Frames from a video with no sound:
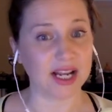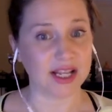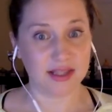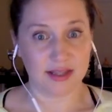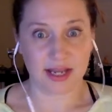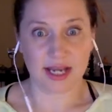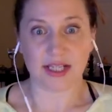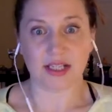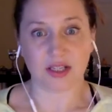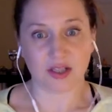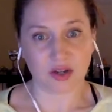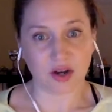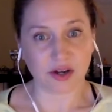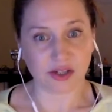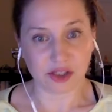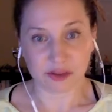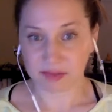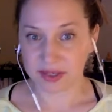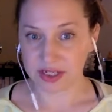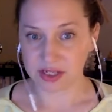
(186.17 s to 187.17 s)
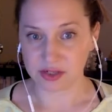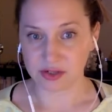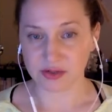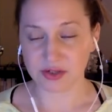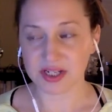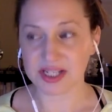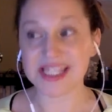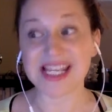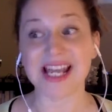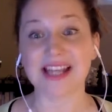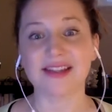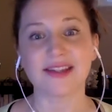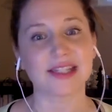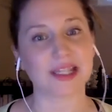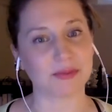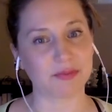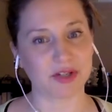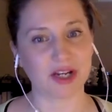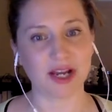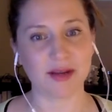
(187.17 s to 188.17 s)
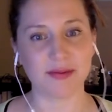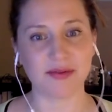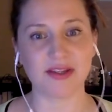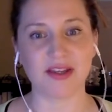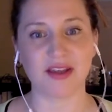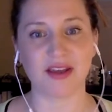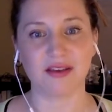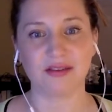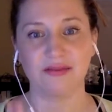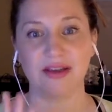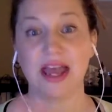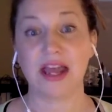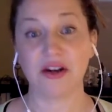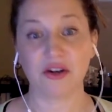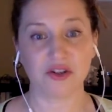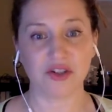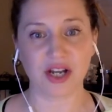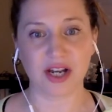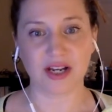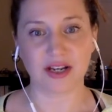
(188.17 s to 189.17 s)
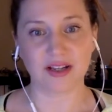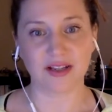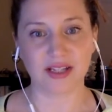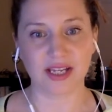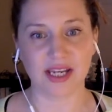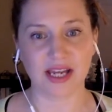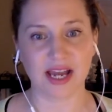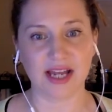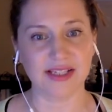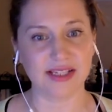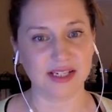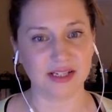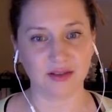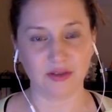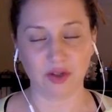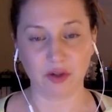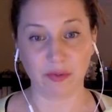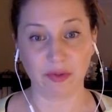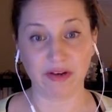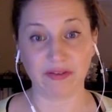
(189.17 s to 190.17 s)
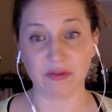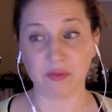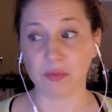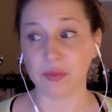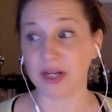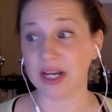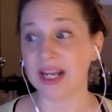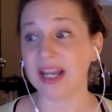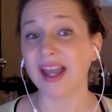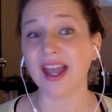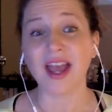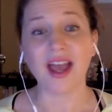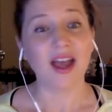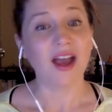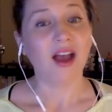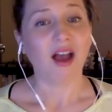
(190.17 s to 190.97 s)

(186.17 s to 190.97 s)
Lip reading: I like to talk to my students, and sometimes if energetically I need a little bit of a break,